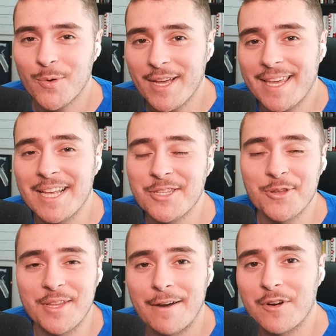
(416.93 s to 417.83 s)
So I guess
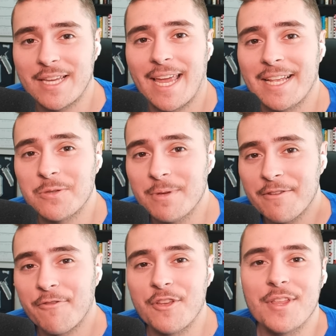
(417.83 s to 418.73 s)
you'll never catch
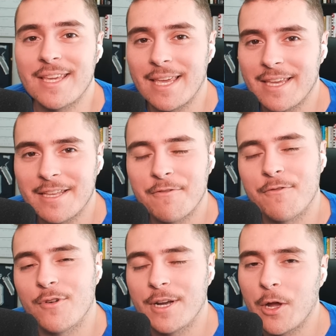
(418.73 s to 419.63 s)
me filling in
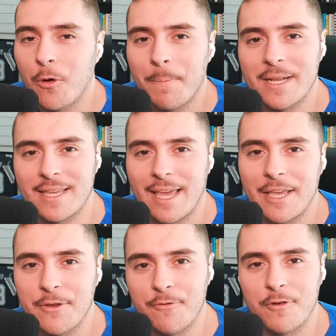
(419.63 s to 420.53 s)
for an open
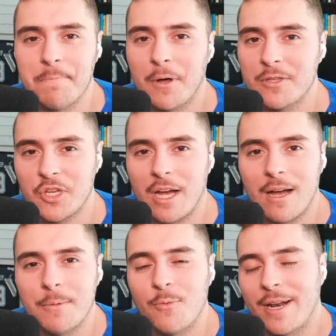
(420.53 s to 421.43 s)
KU football
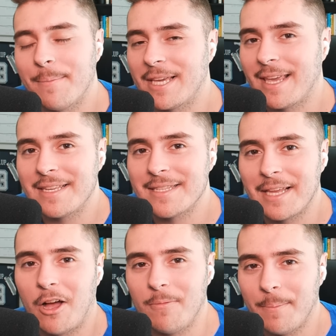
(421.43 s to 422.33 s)
job when I'm a K-State alma